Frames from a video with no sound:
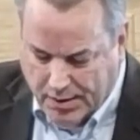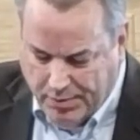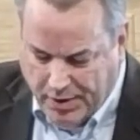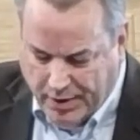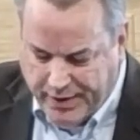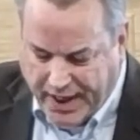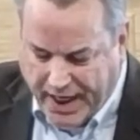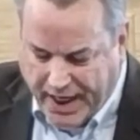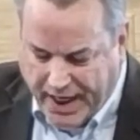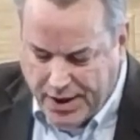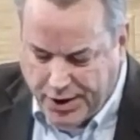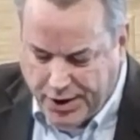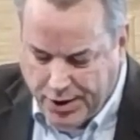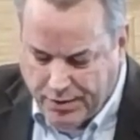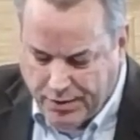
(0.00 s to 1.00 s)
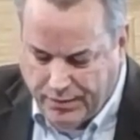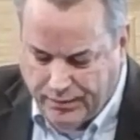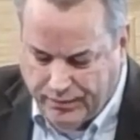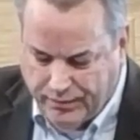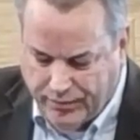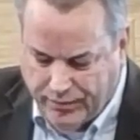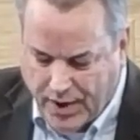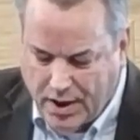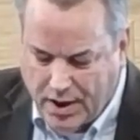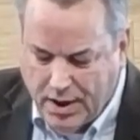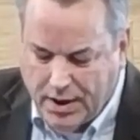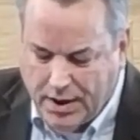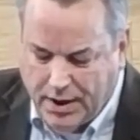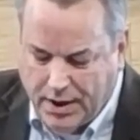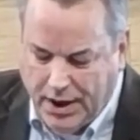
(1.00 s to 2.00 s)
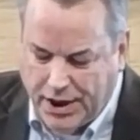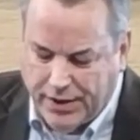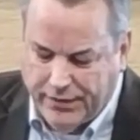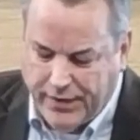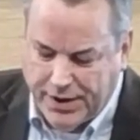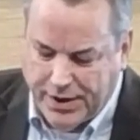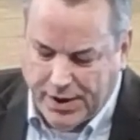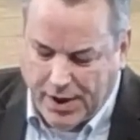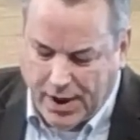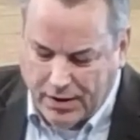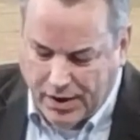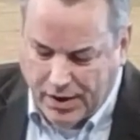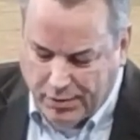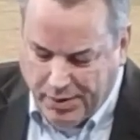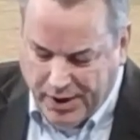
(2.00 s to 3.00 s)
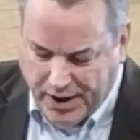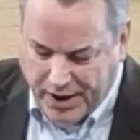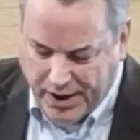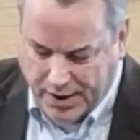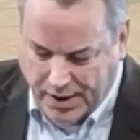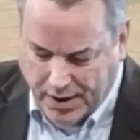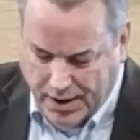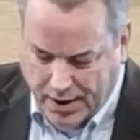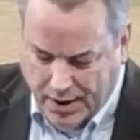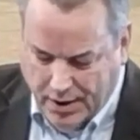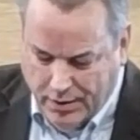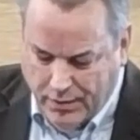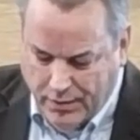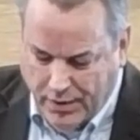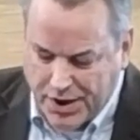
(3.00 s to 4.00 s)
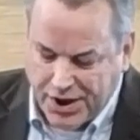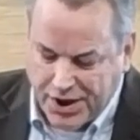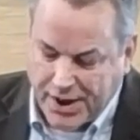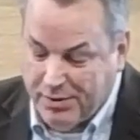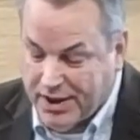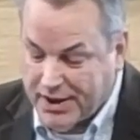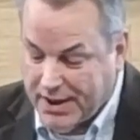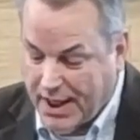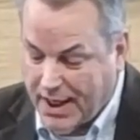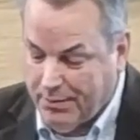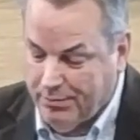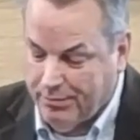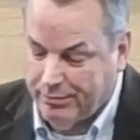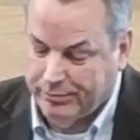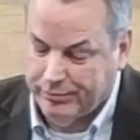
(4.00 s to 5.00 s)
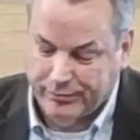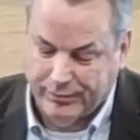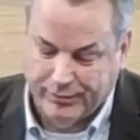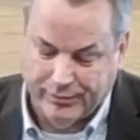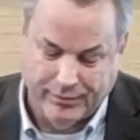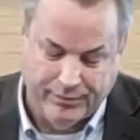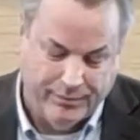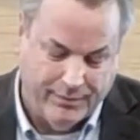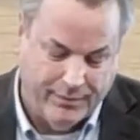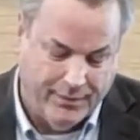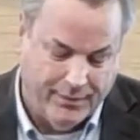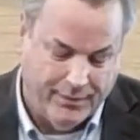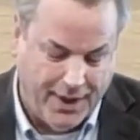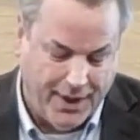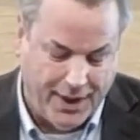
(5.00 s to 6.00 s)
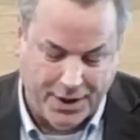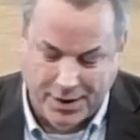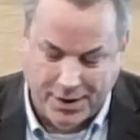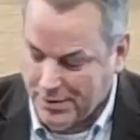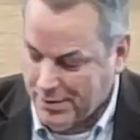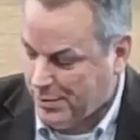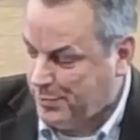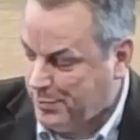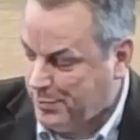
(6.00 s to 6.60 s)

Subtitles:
But we can do, each of us, our little bit, one step at a time. Thank you.